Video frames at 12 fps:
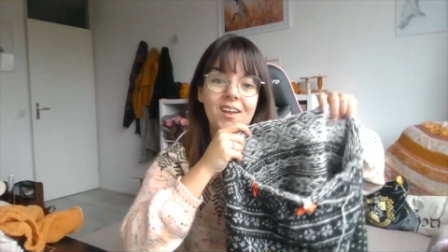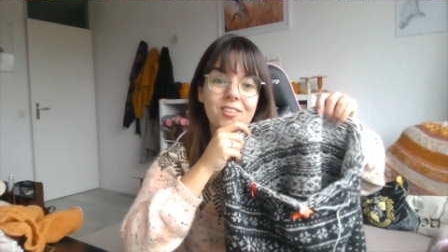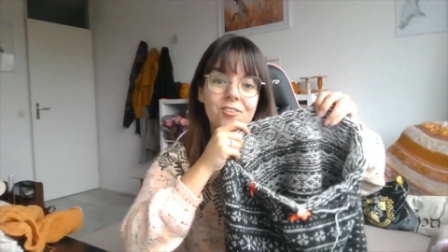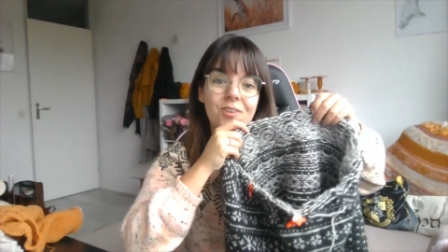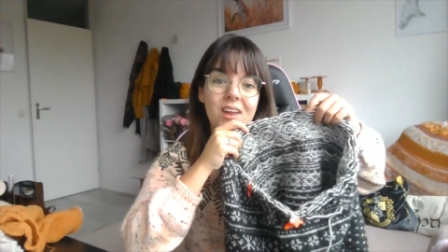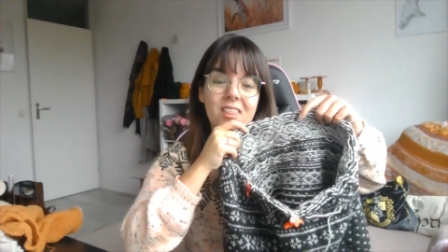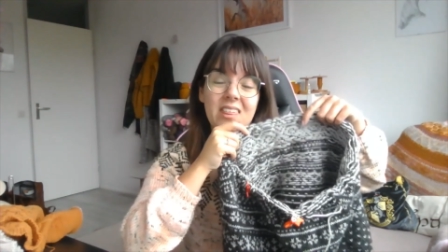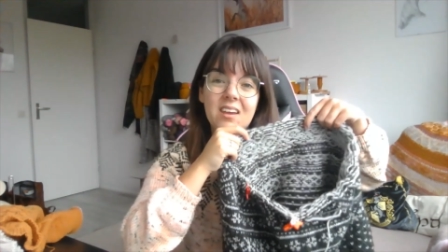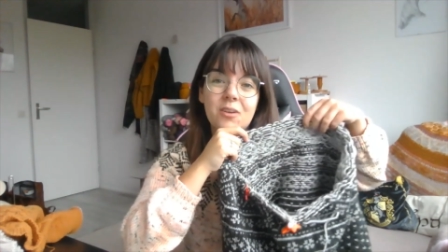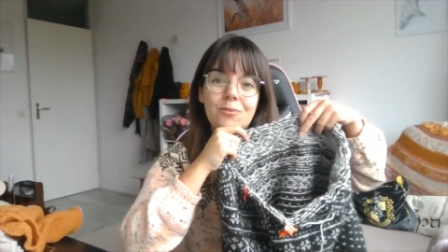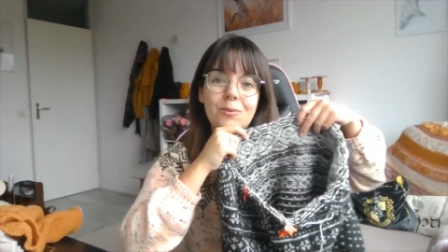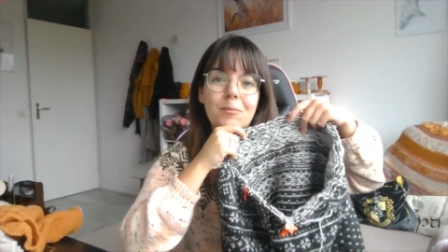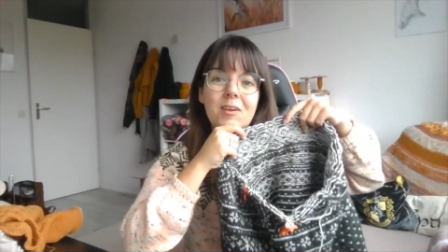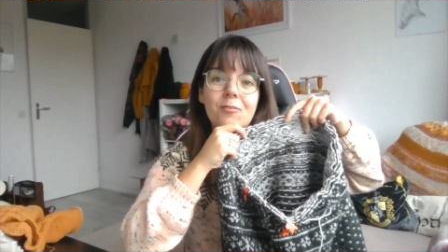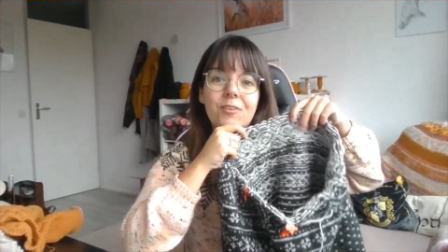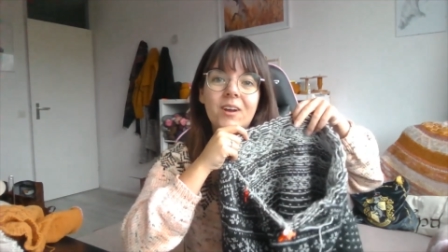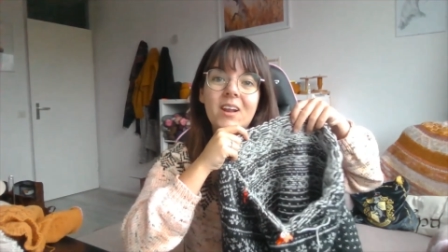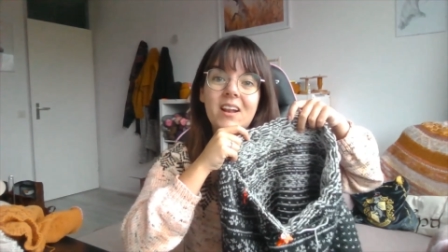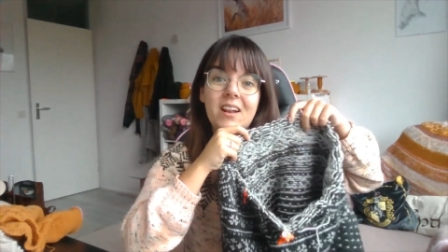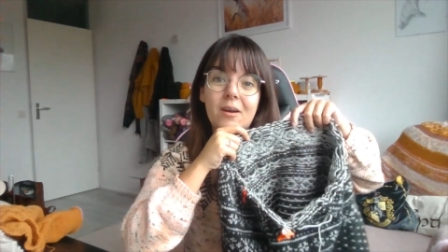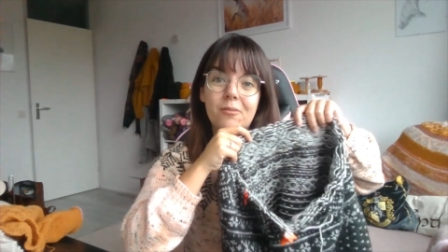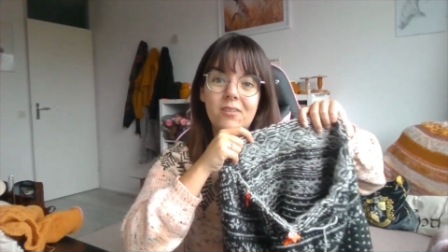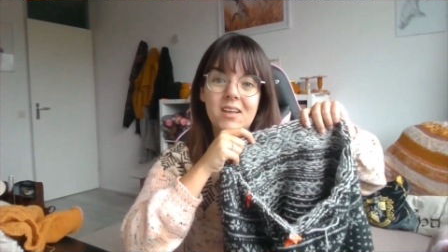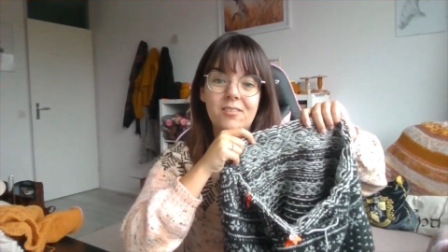So I think it will be really
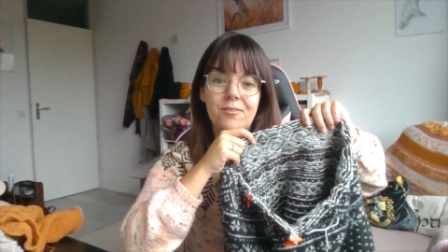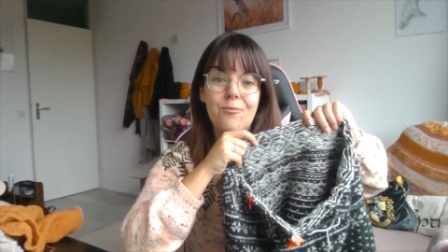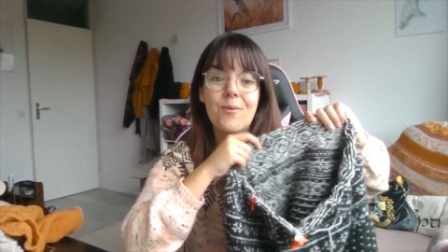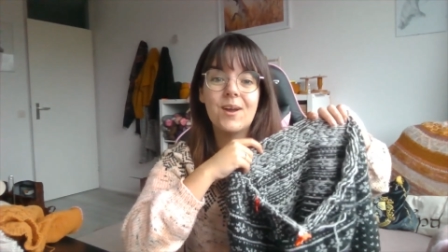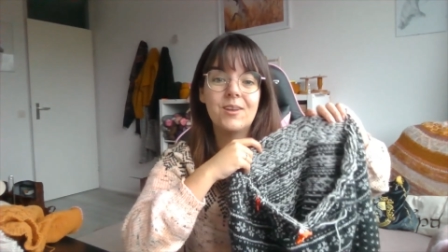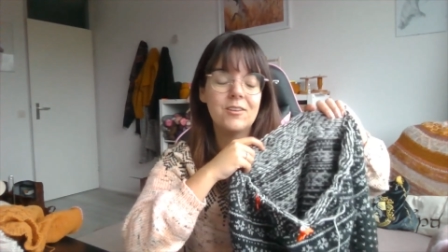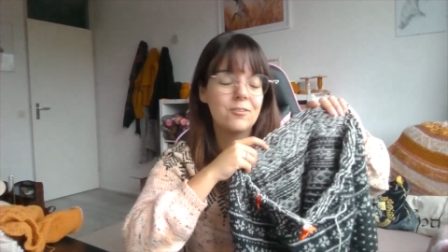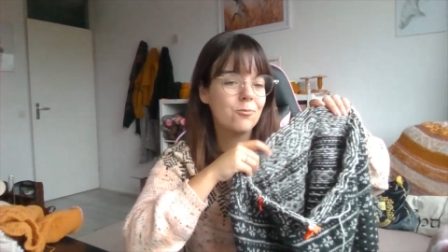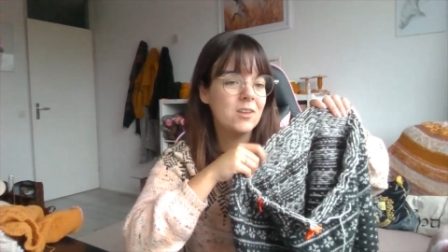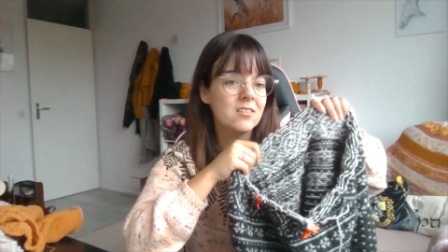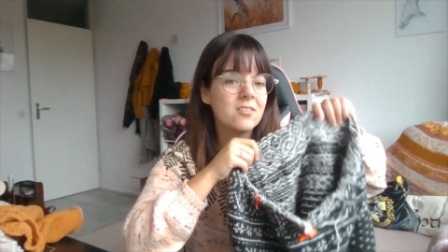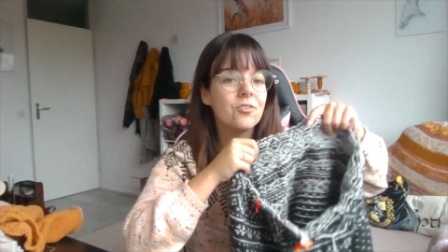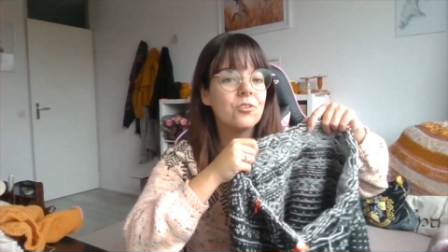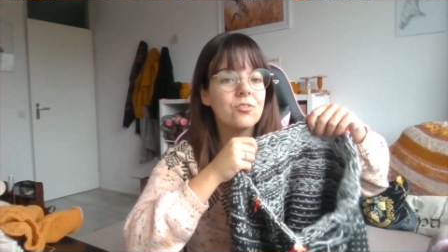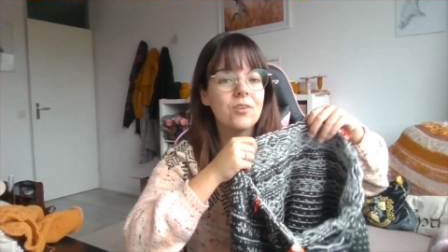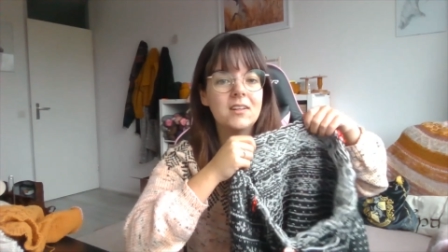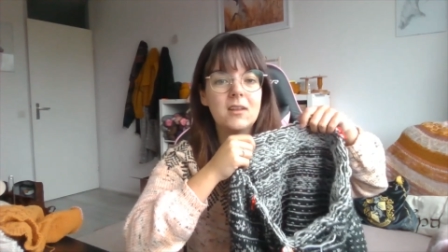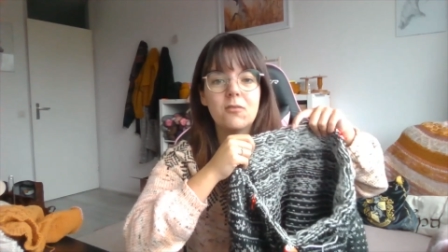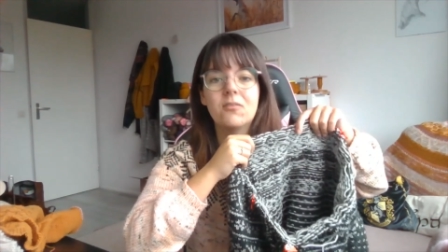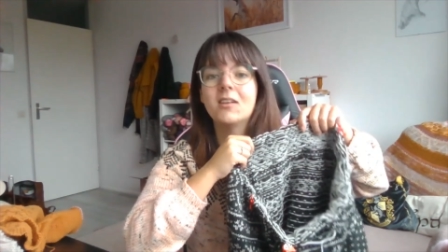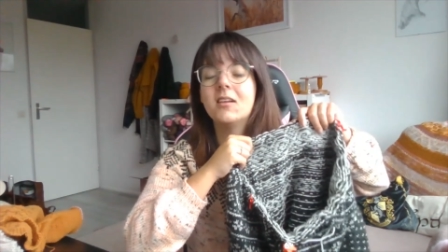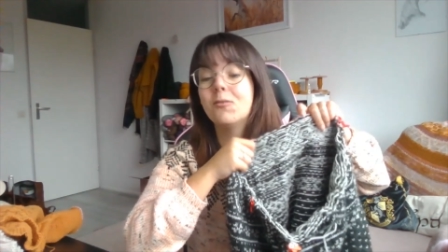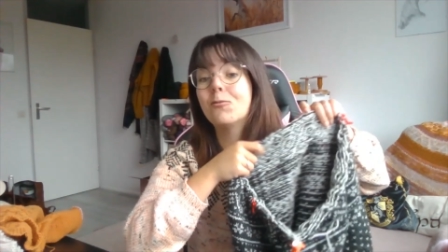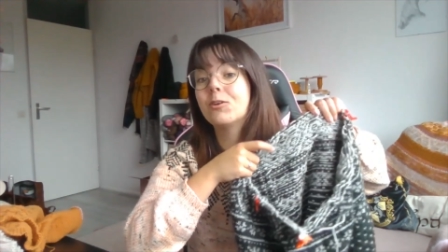lovely to wear this winter. So I
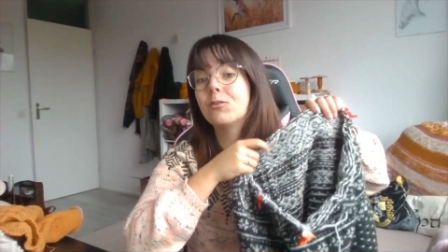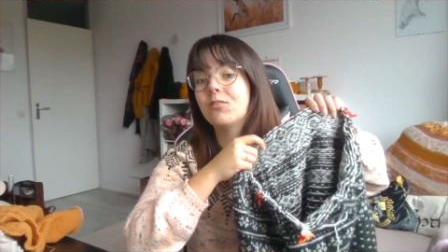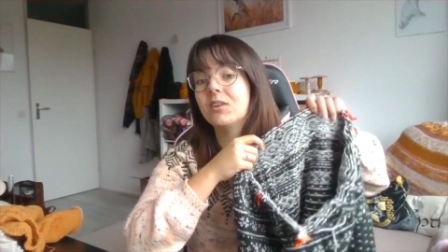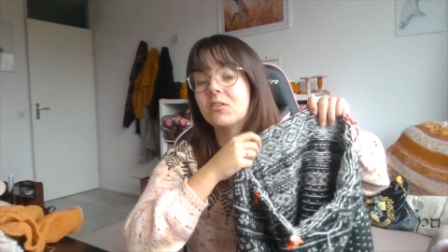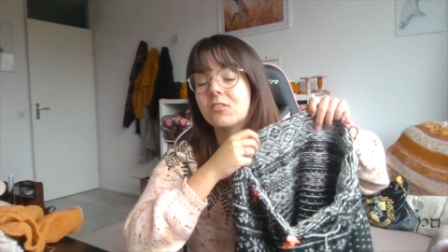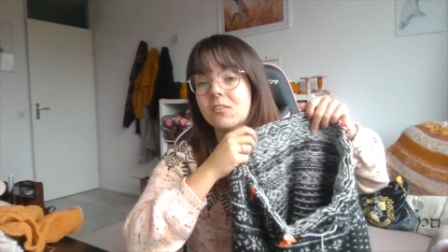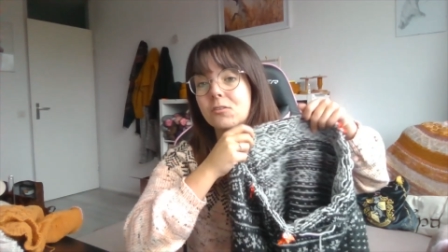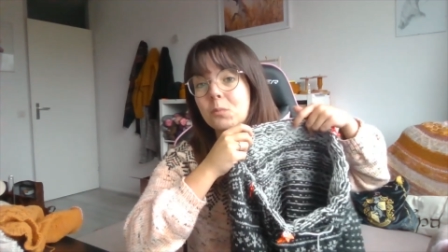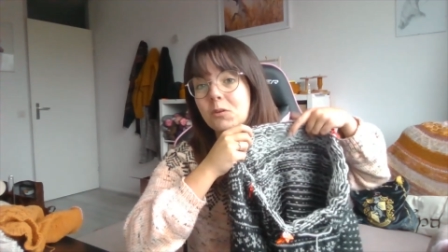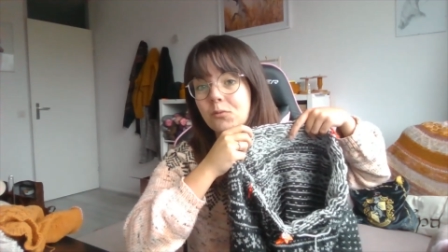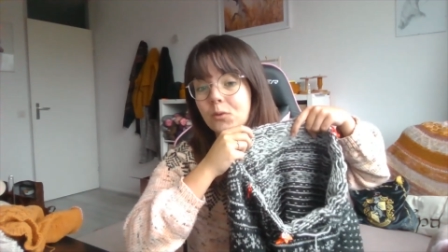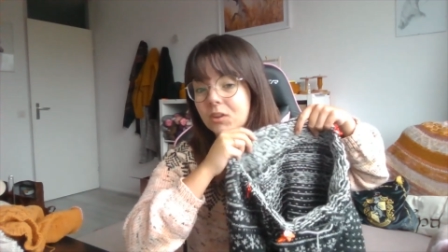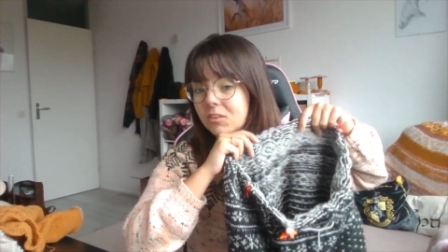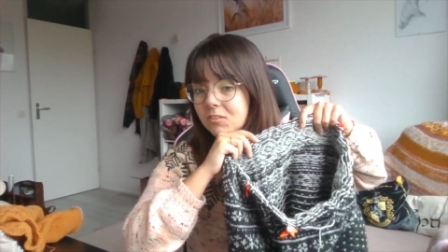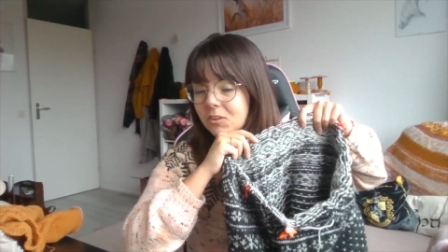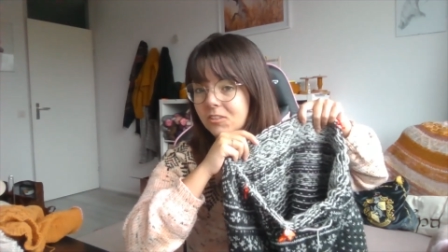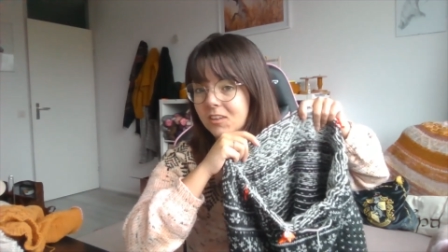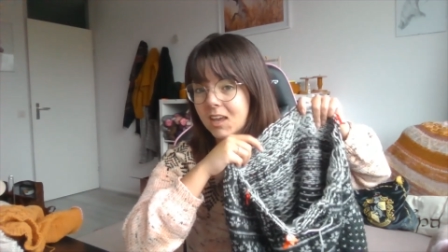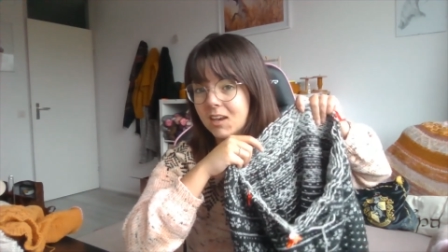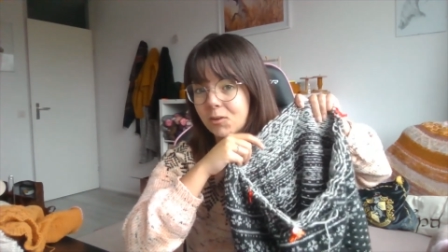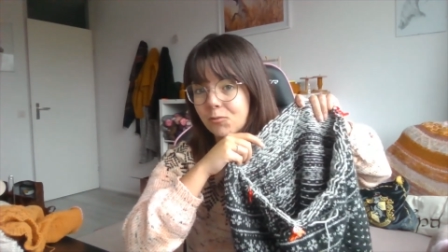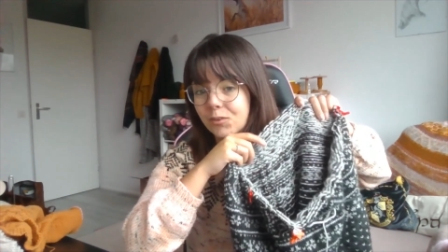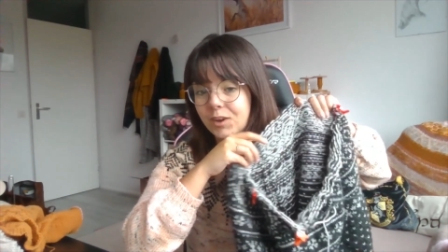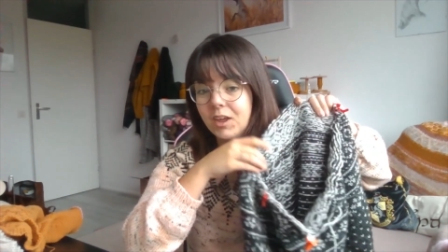definitely want to finish this before it starts
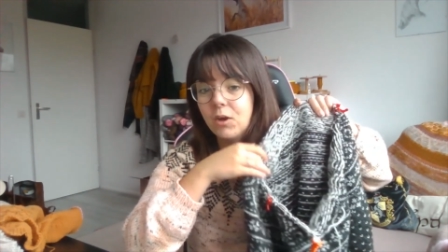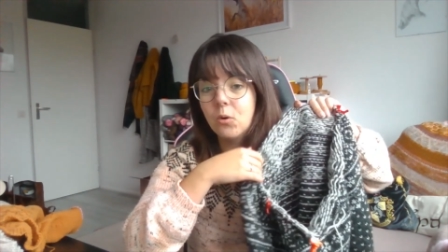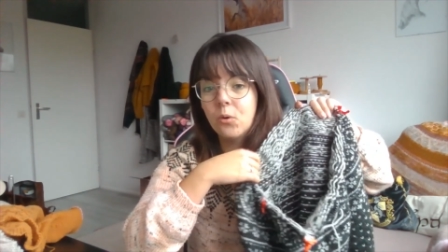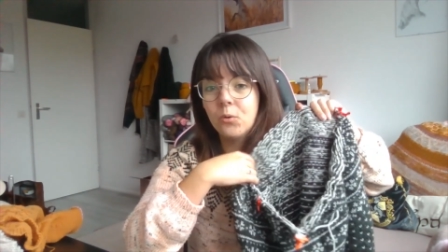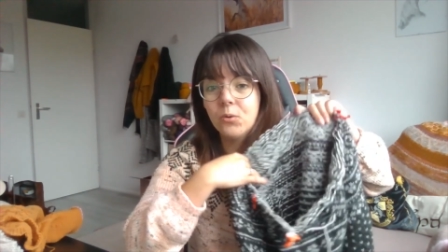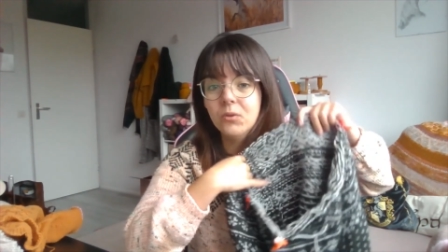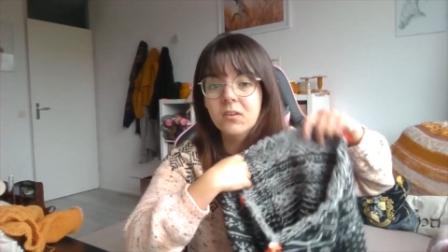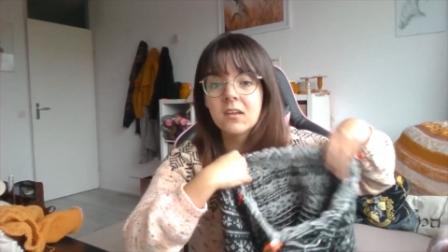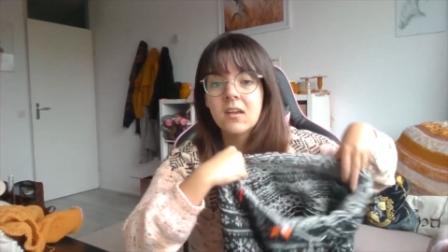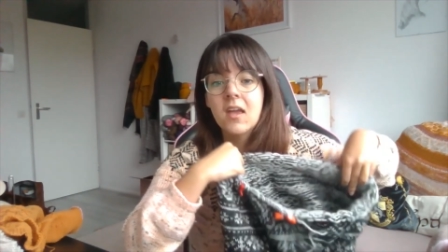getting really cold.